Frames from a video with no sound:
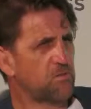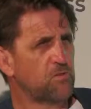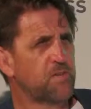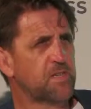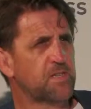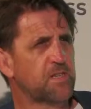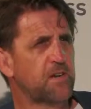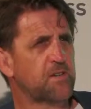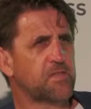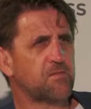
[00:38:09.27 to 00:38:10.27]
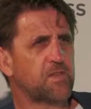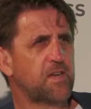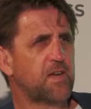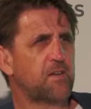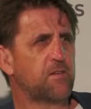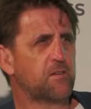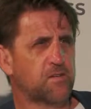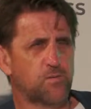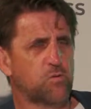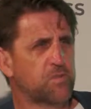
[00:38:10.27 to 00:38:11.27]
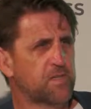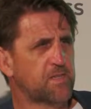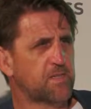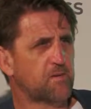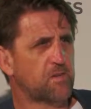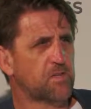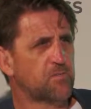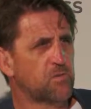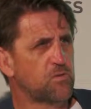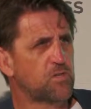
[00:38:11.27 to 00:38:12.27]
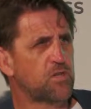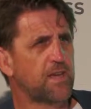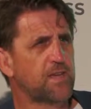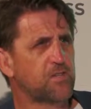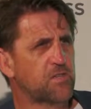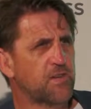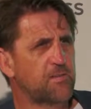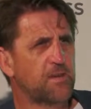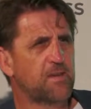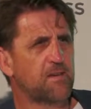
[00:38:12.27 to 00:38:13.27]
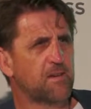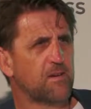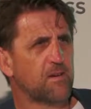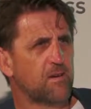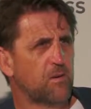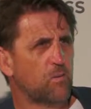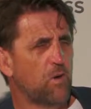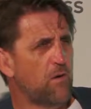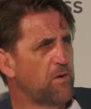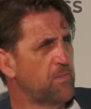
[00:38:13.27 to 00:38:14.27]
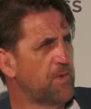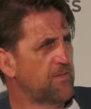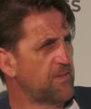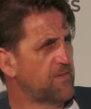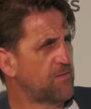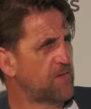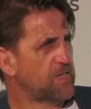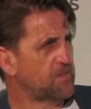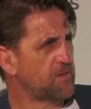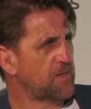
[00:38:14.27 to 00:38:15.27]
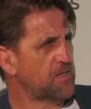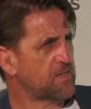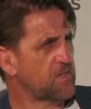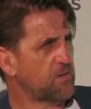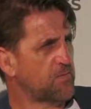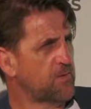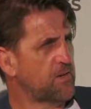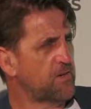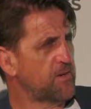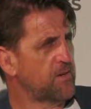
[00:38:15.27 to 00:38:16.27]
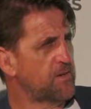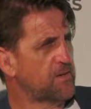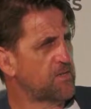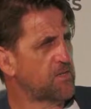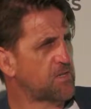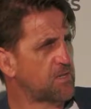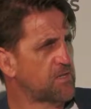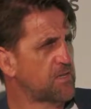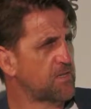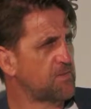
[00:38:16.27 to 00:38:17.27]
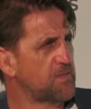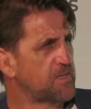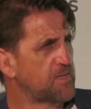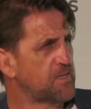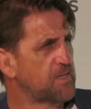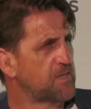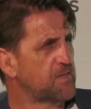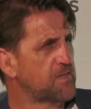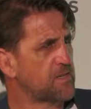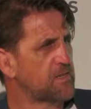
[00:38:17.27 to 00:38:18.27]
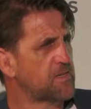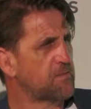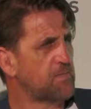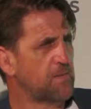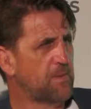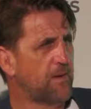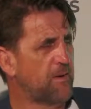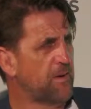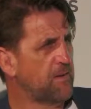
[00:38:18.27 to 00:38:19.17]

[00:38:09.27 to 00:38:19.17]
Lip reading: business owners, if they're a small business, quite small, should they be worried about this investment into software and digitising their business? Is it a big barrier?